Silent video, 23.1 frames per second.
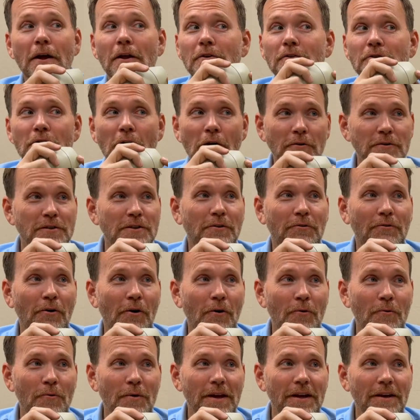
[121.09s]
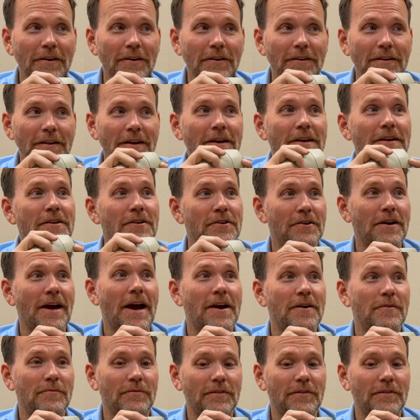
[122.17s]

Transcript: no scroll wheel, you're out of